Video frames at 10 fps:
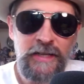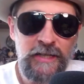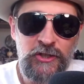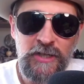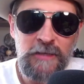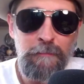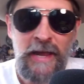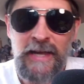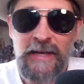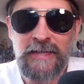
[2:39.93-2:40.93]
is just
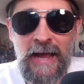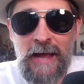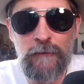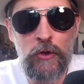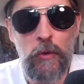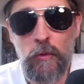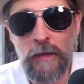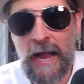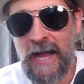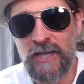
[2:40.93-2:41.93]
made to have cool
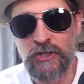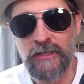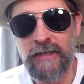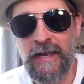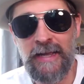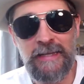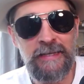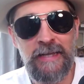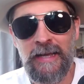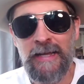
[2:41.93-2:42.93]
action,
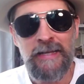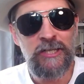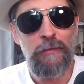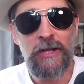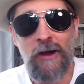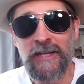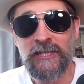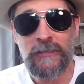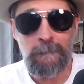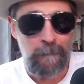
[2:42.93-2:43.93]
and to be honest,
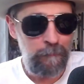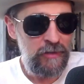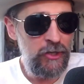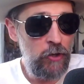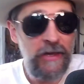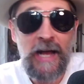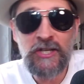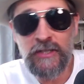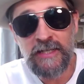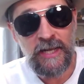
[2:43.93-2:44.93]
you know, the
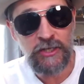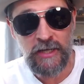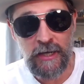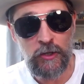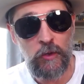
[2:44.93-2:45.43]
action is actually kind of